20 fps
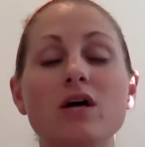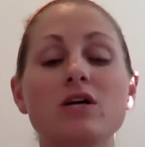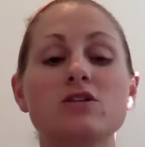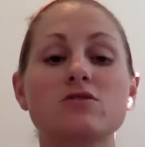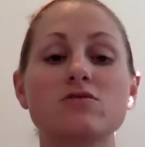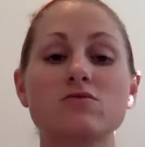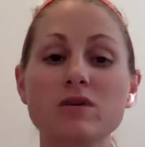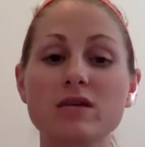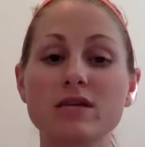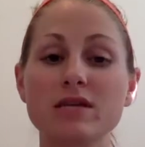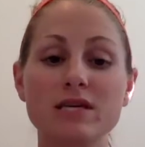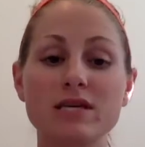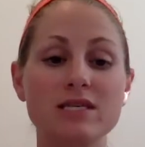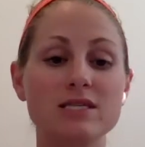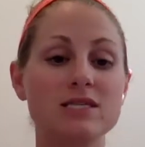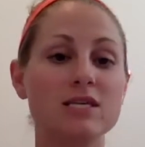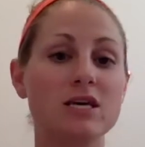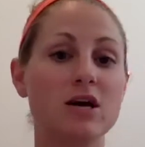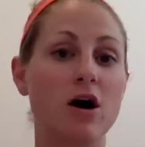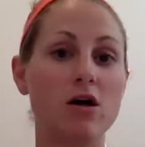It's really
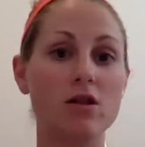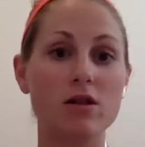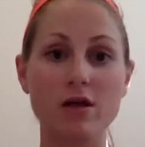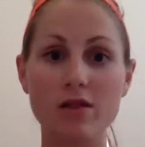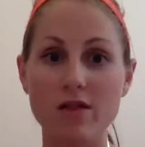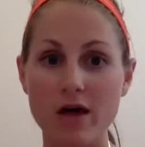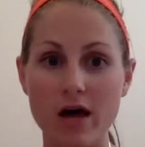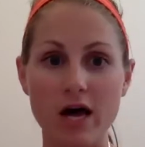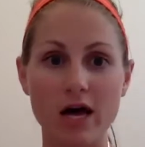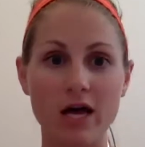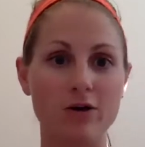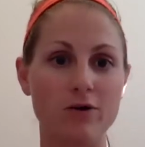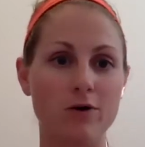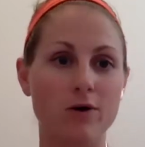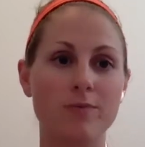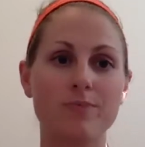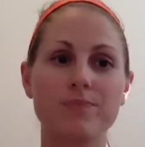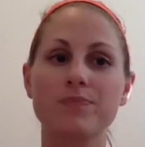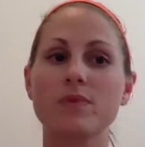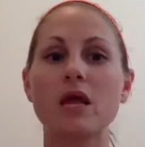easy, all online,
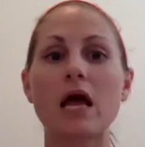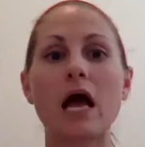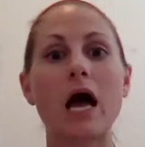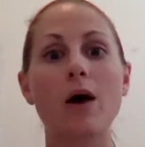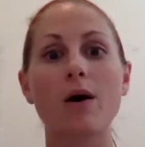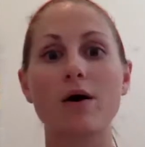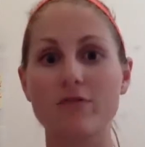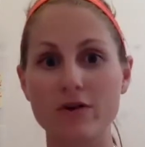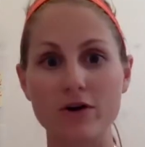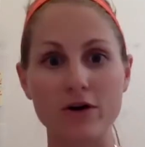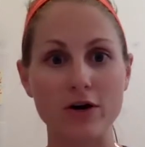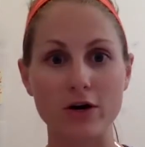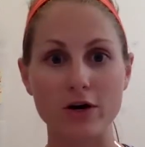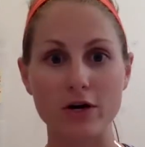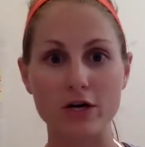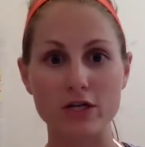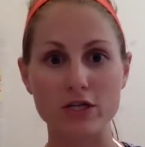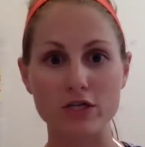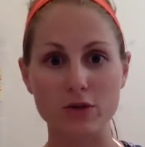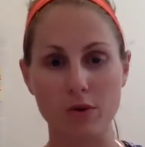or however you're
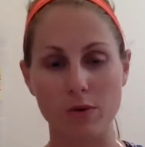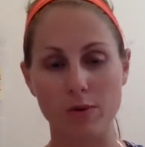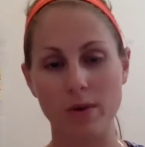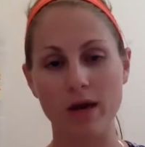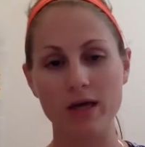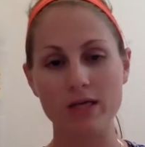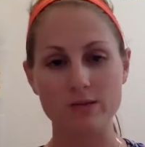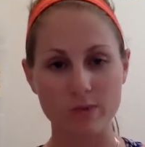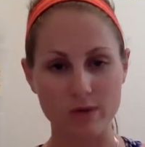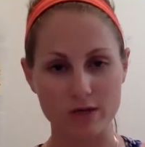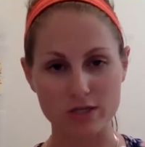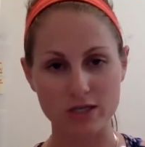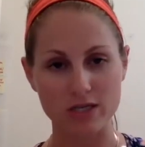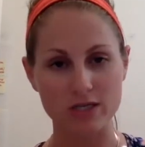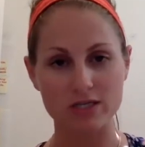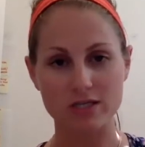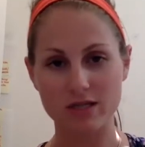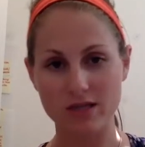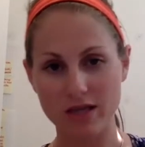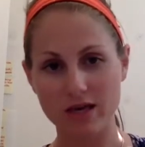going to do them. I
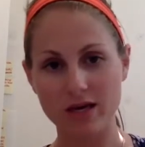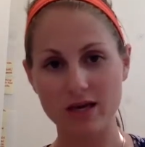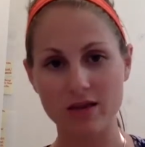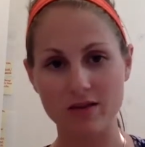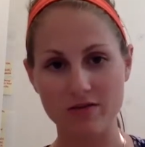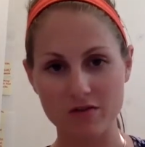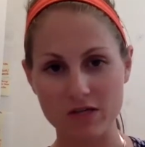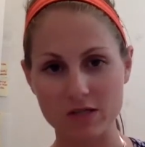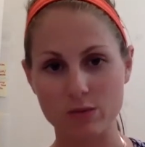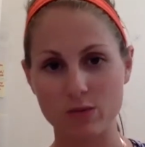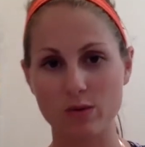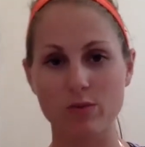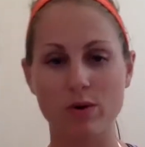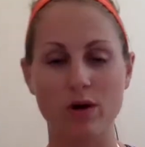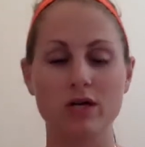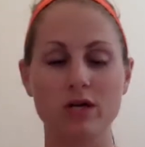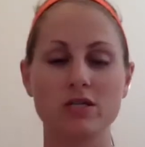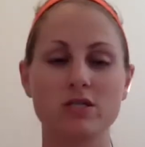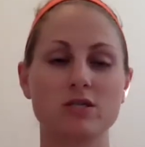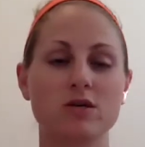specialize in like the Facebook
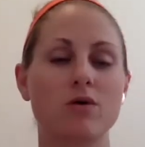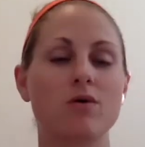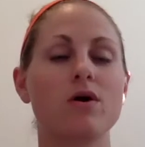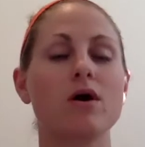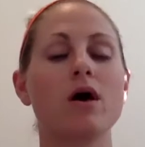parties. So